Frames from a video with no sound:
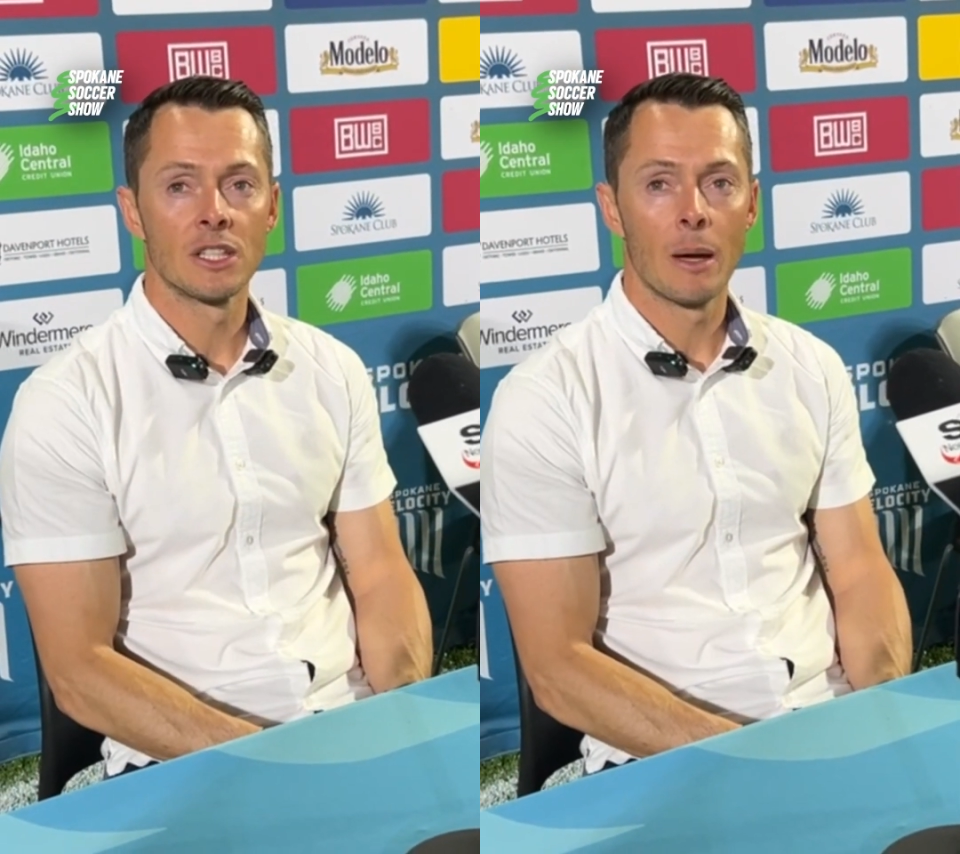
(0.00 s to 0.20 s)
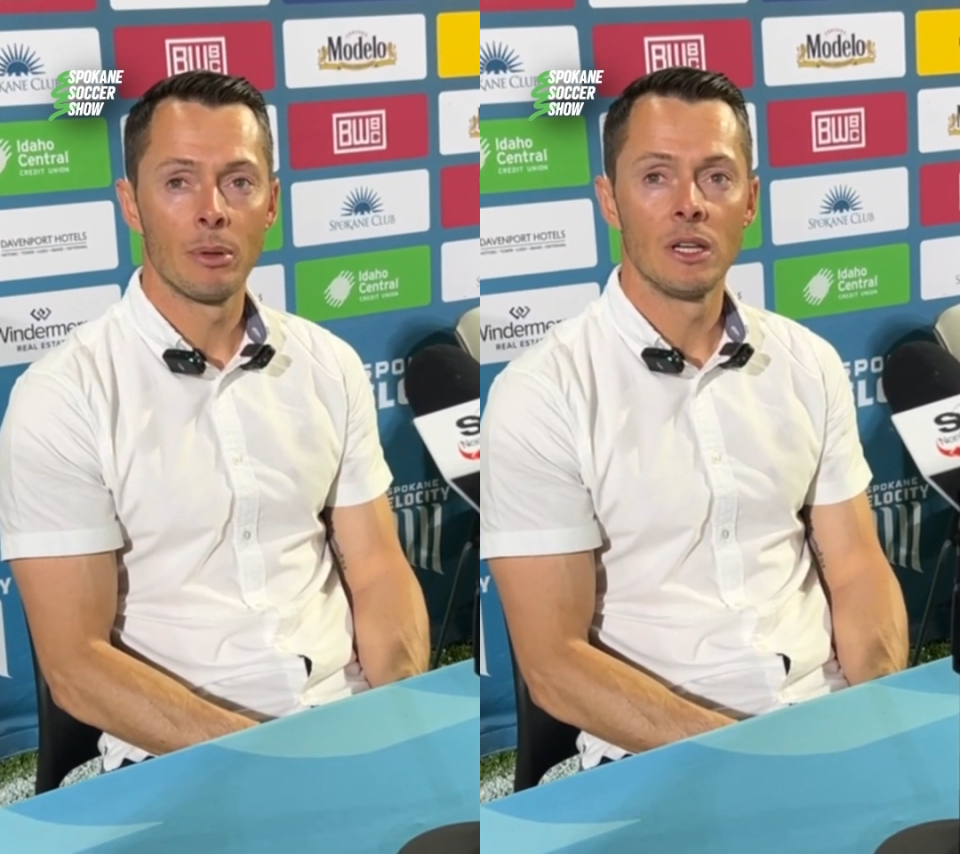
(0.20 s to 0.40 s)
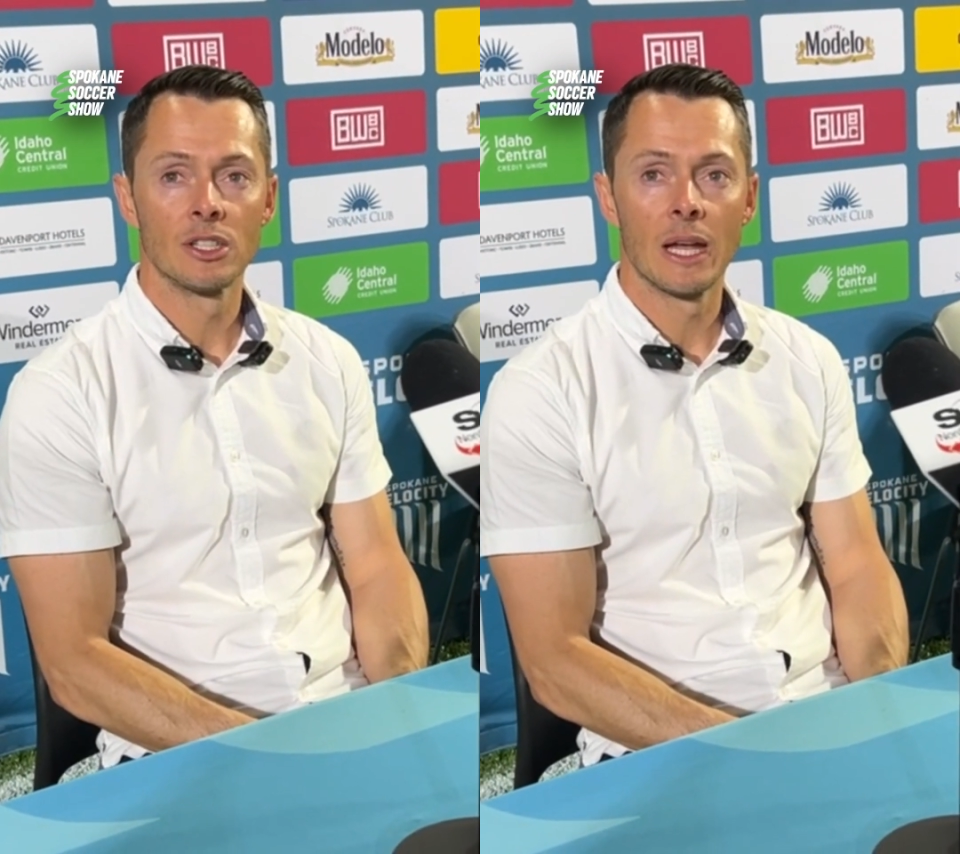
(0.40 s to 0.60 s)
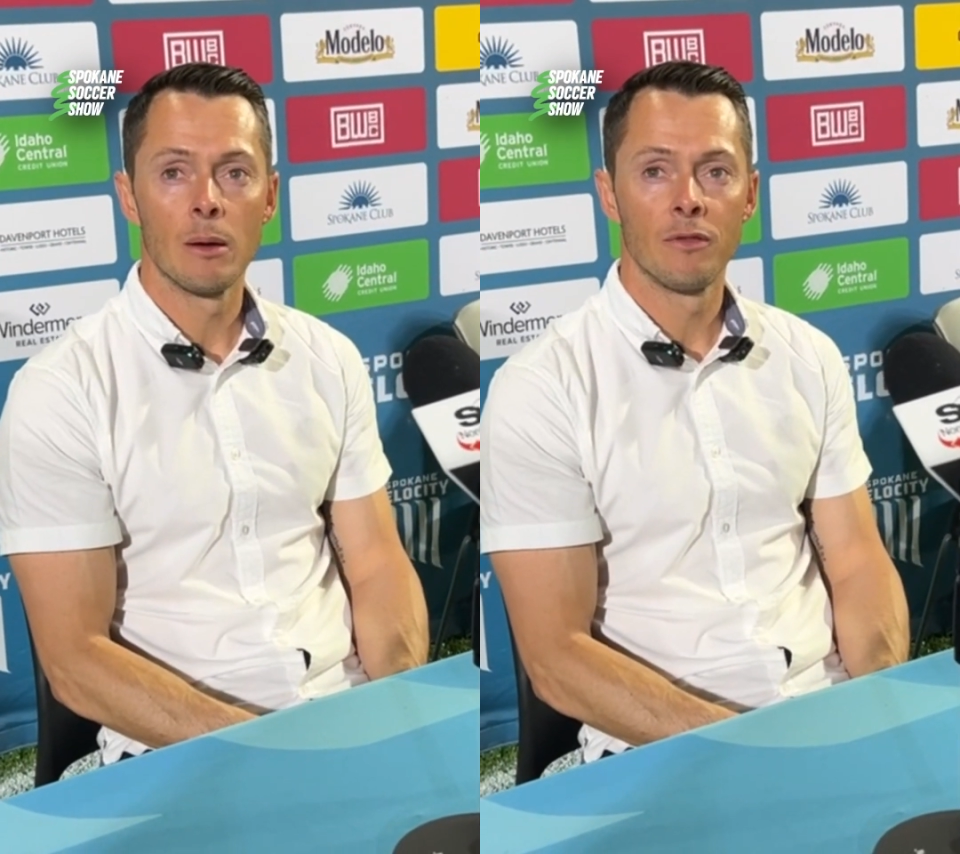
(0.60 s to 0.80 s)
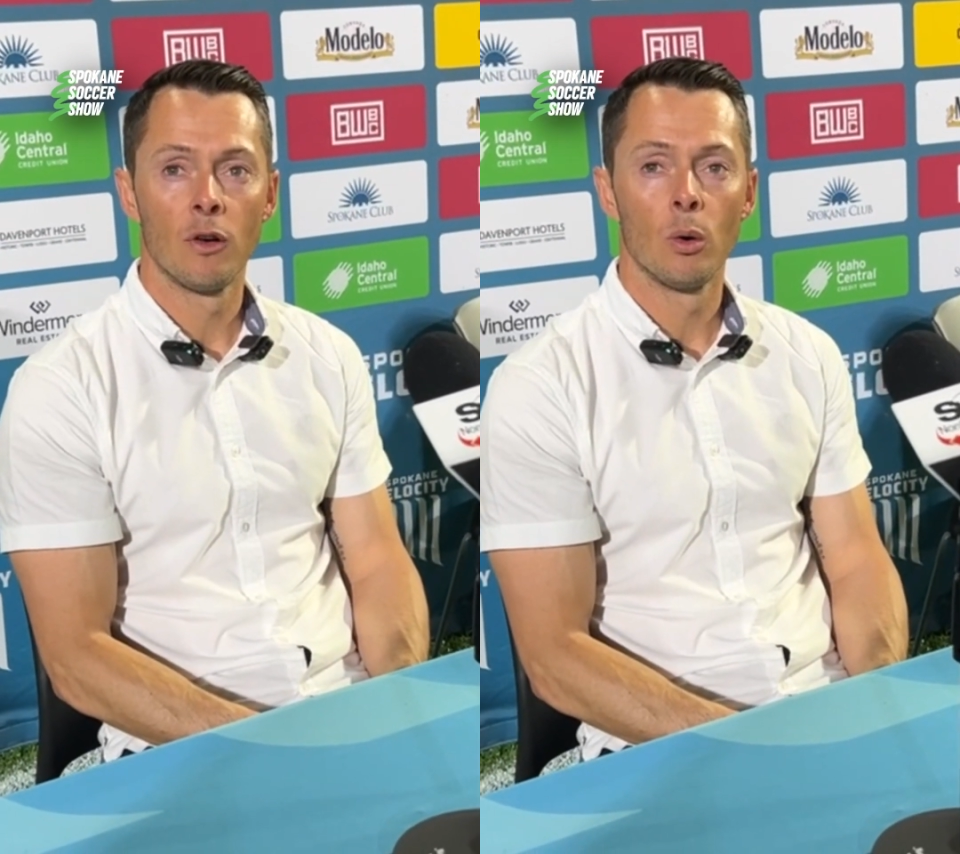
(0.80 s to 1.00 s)
step in his
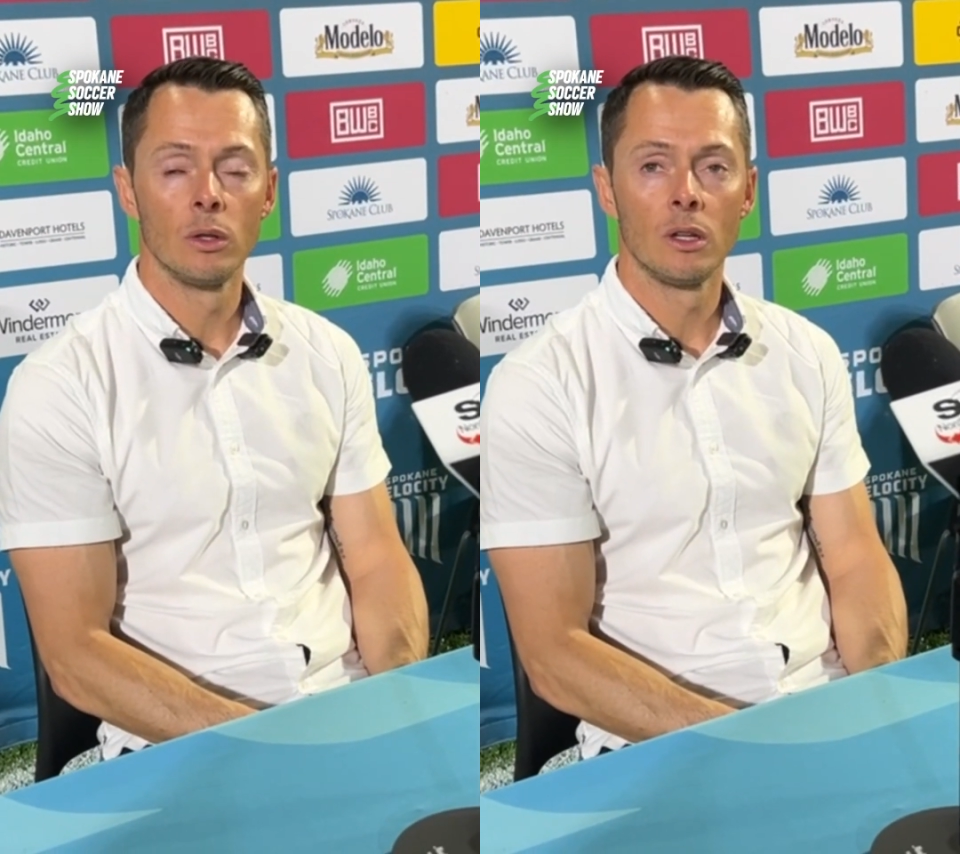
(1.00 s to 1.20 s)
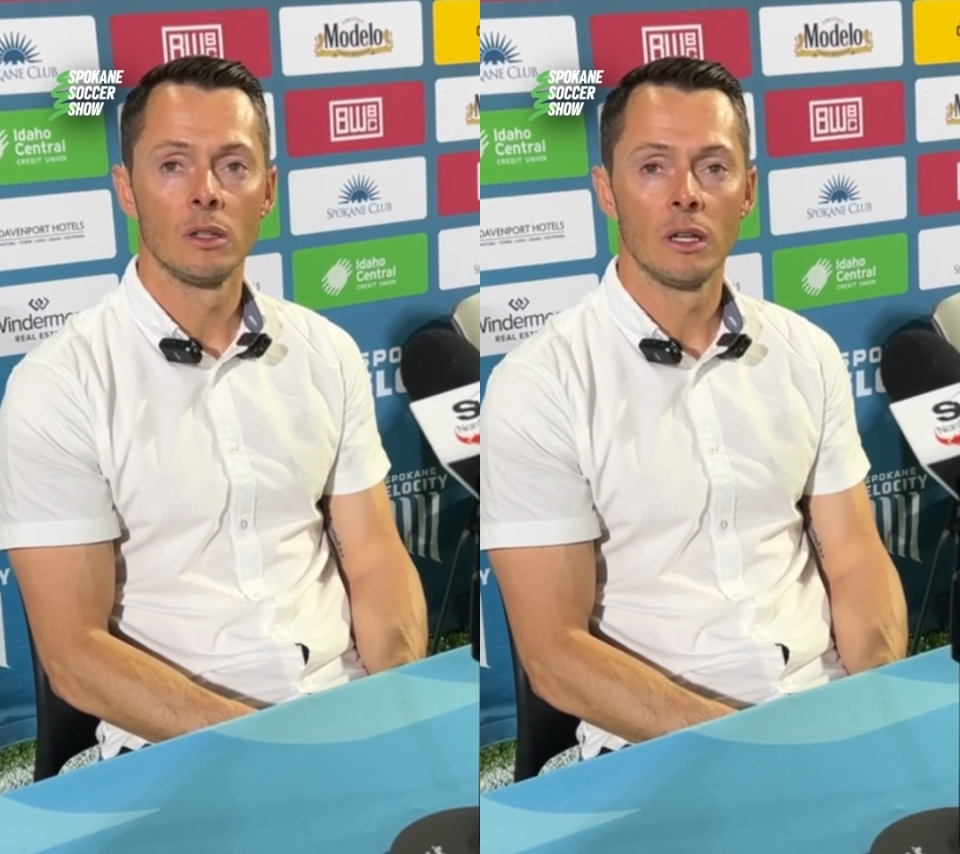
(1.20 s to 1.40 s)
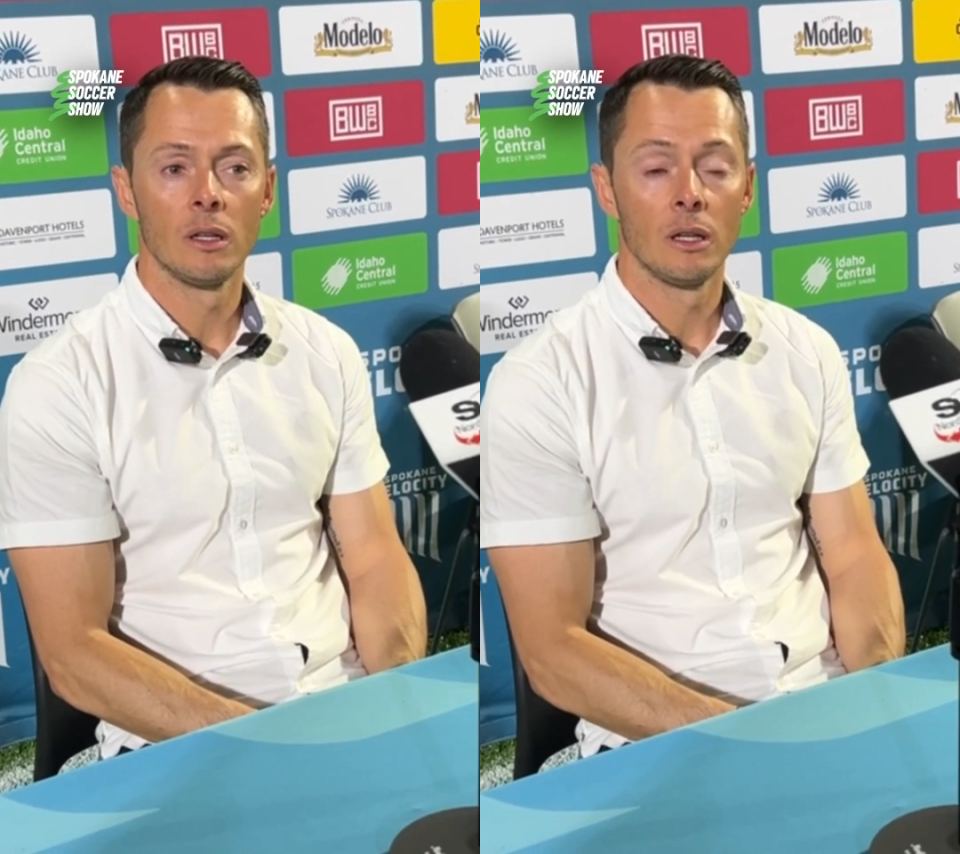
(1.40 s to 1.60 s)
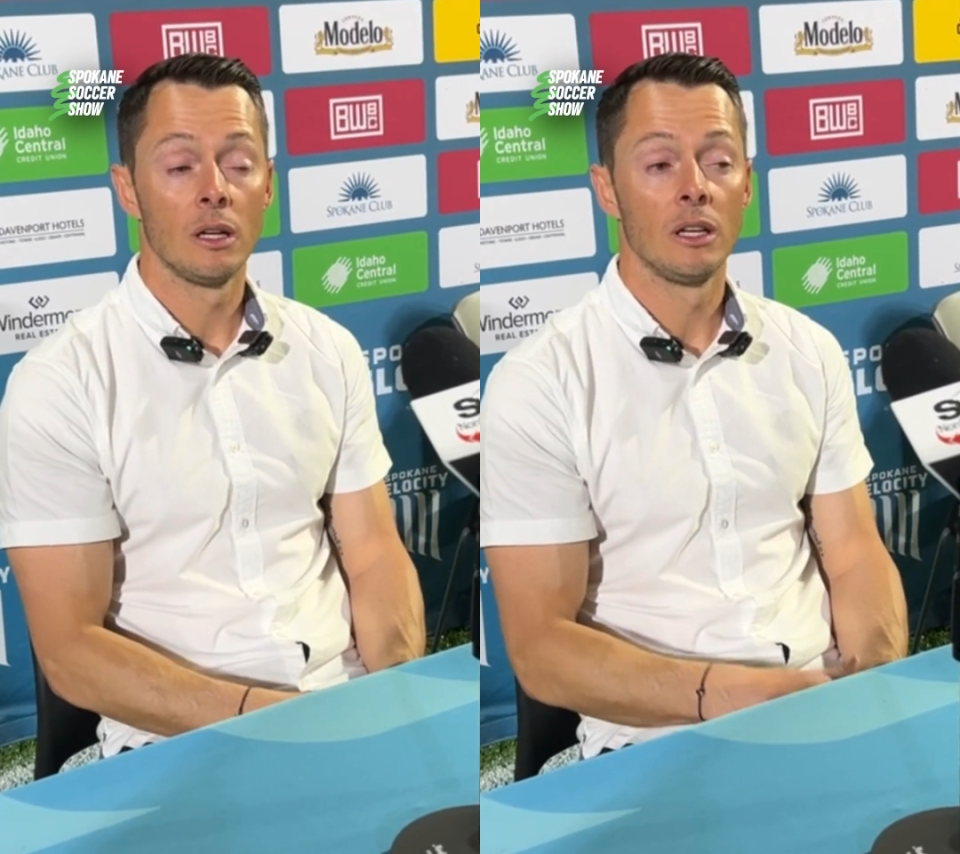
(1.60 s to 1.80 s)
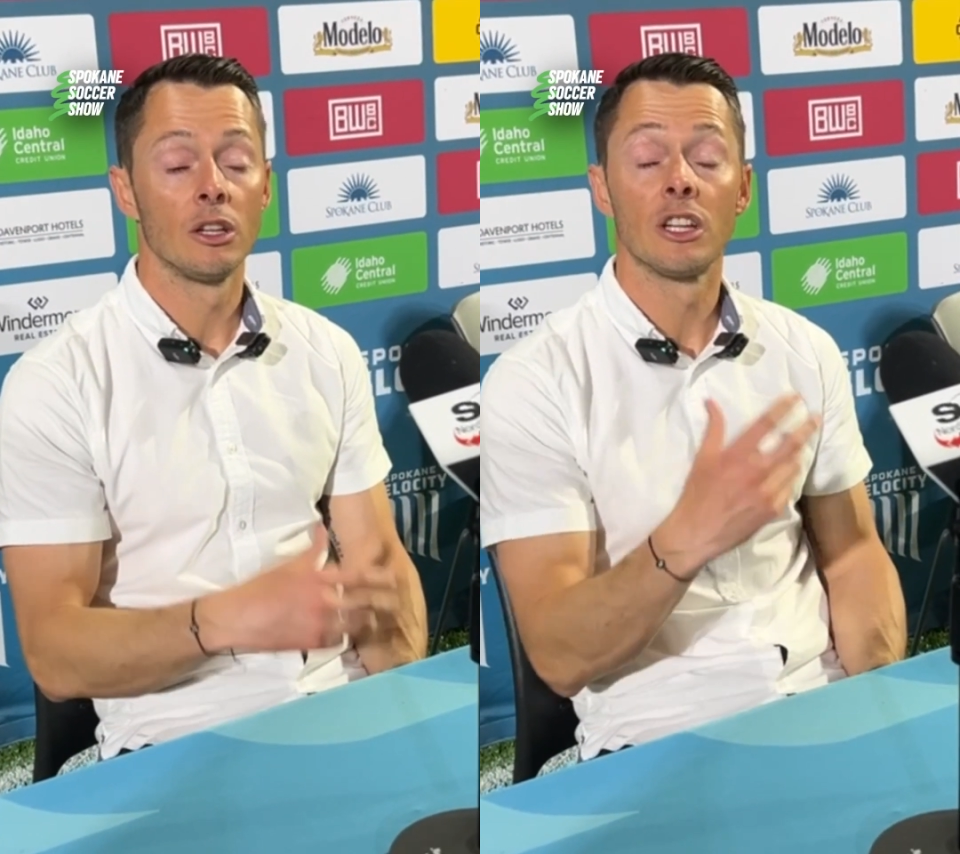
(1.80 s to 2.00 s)
game forward and
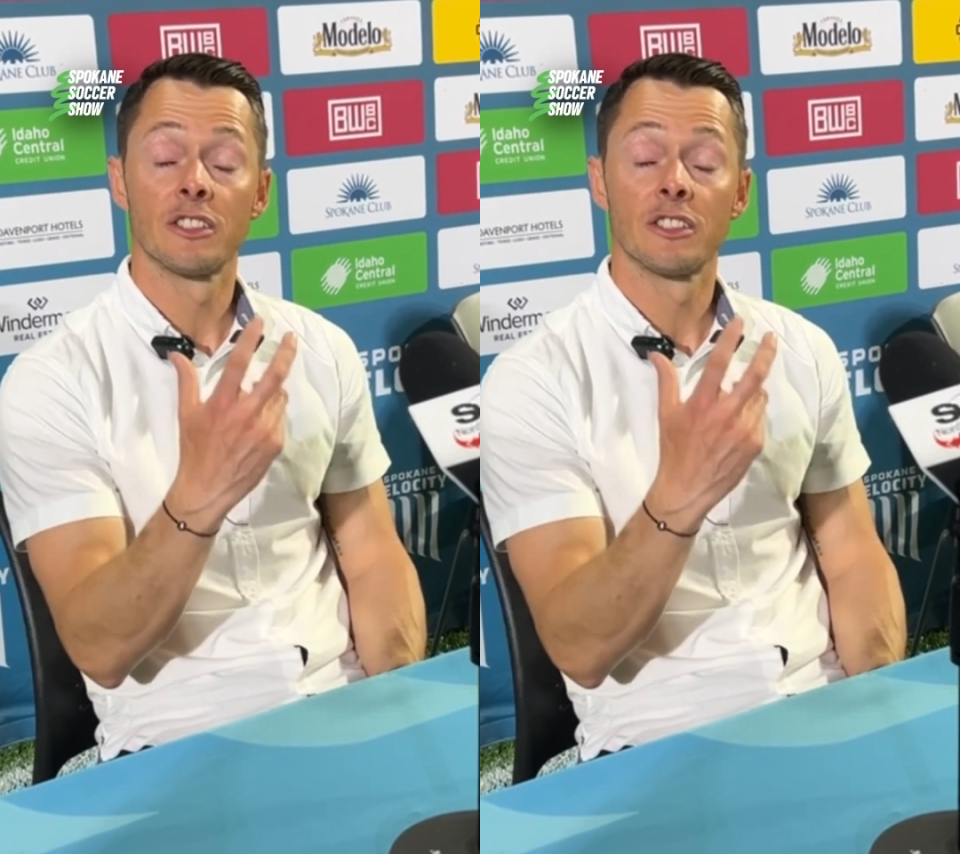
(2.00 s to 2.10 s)
in the